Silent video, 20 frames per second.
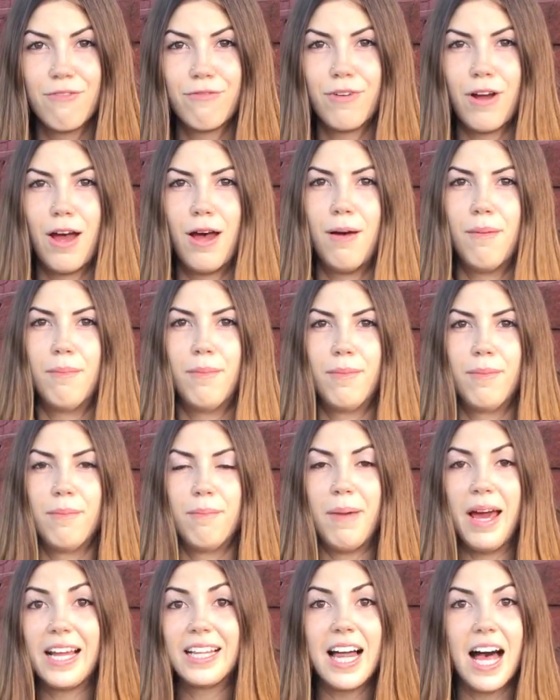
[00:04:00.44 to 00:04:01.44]
from
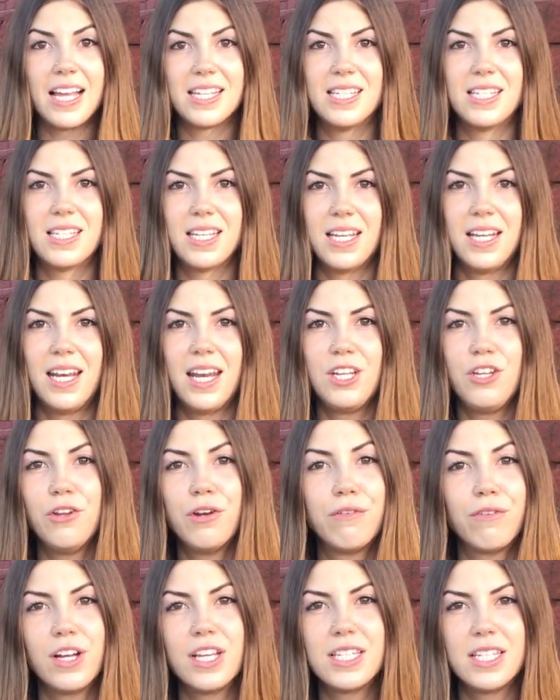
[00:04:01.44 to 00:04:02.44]
my classes in
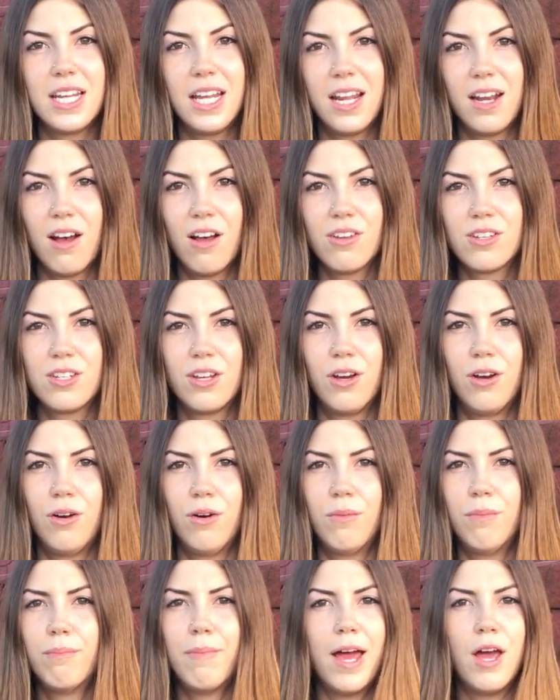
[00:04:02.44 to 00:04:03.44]
university and
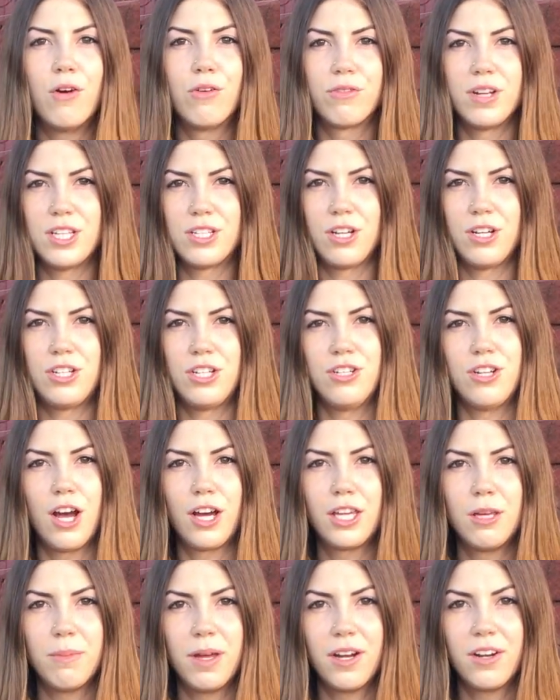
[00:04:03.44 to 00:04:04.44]
also my own research and
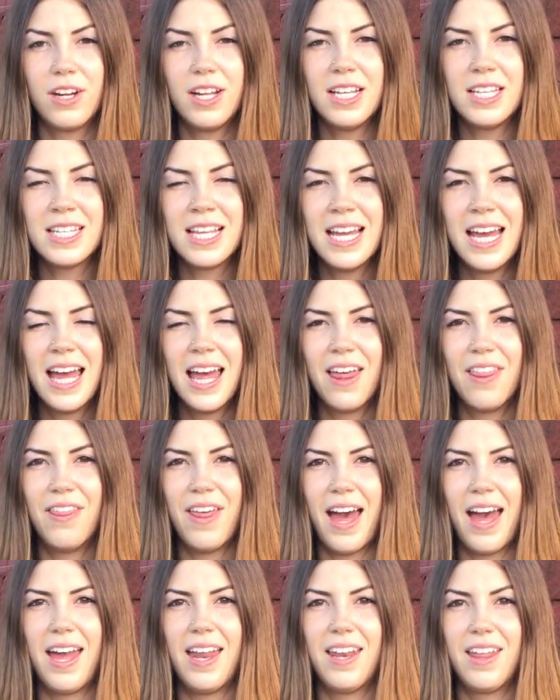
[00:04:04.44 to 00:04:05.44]
documentaries
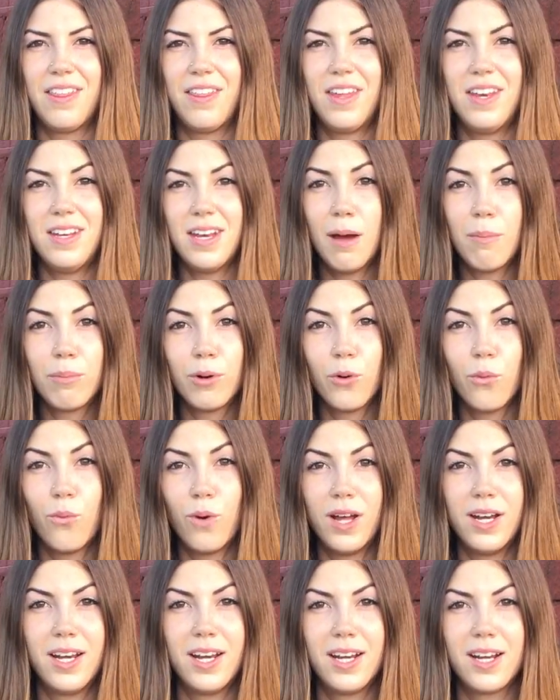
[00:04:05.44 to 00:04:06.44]
that the number
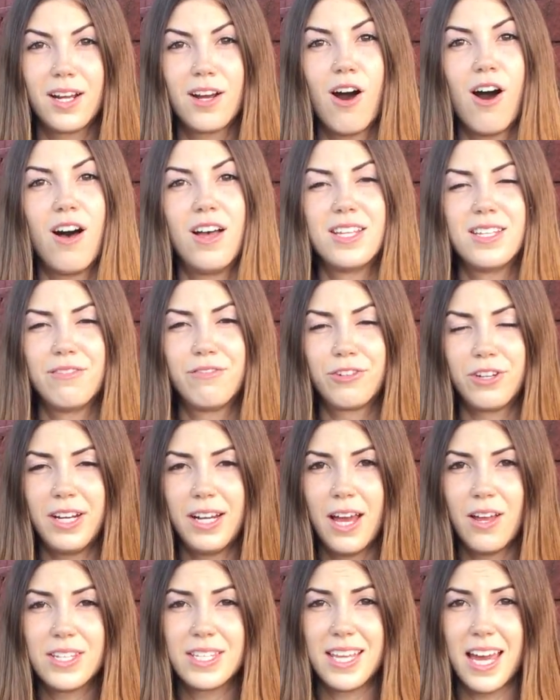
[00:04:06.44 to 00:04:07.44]
one cause of
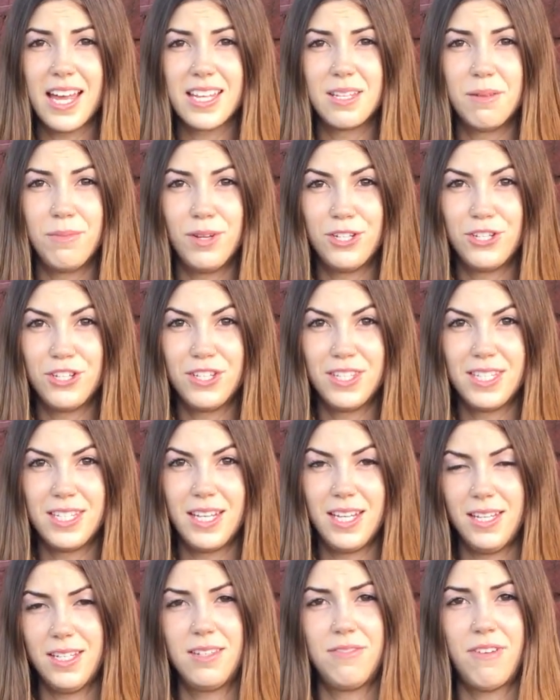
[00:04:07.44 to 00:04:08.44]
greenhouse gas emissions
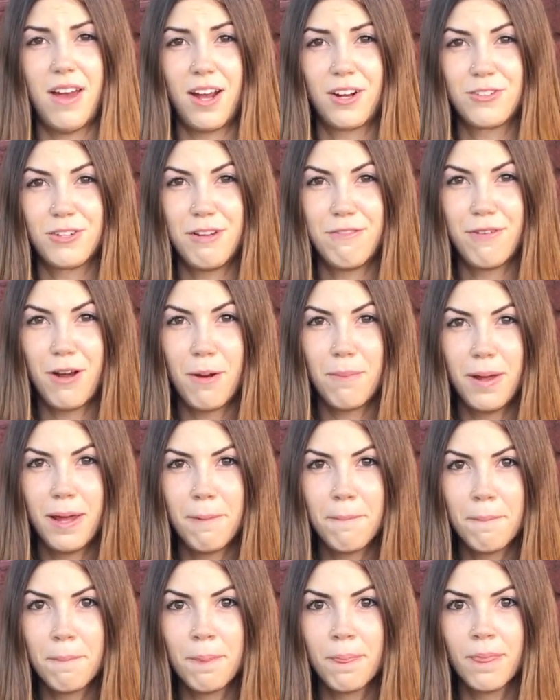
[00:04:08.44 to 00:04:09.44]
is factory
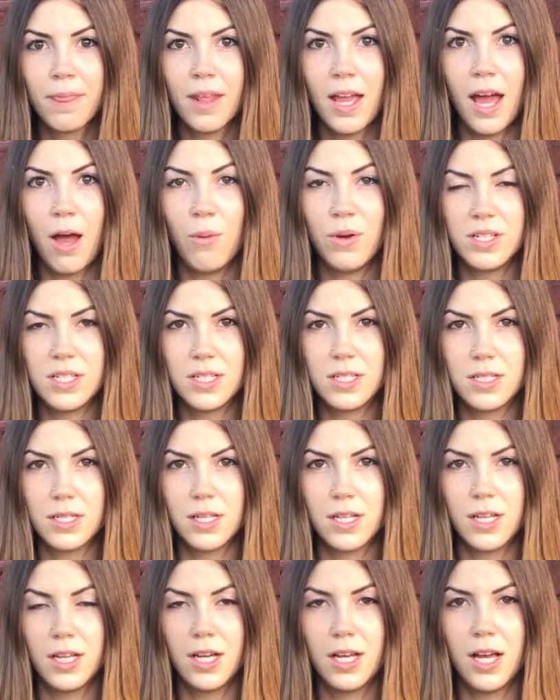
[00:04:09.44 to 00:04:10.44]
farming, I was
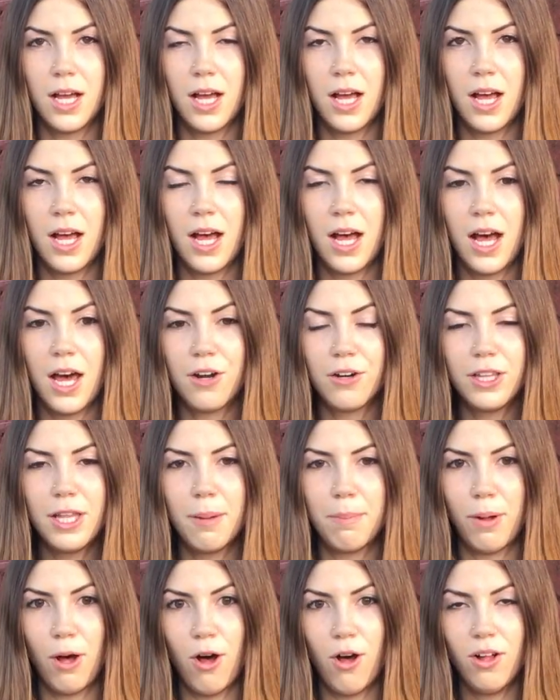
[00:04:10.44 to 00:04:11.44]
utterly
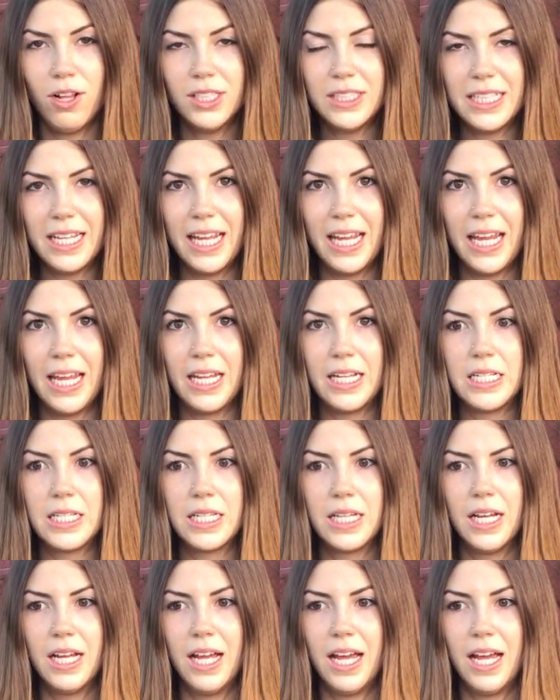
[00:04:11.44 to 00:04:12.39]
appalled and